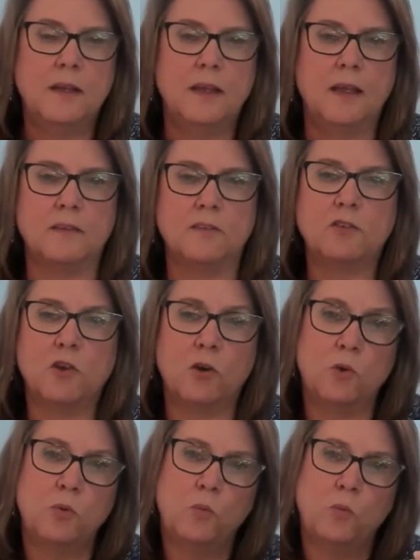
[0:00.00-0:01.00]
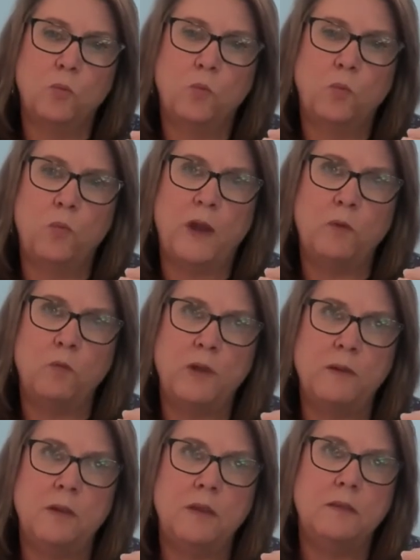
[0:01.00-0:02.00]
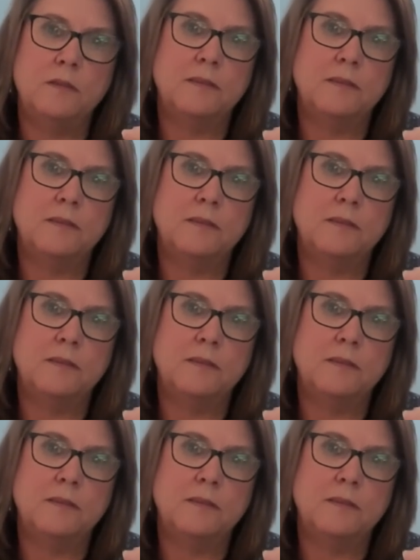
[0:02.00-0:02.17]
And so when we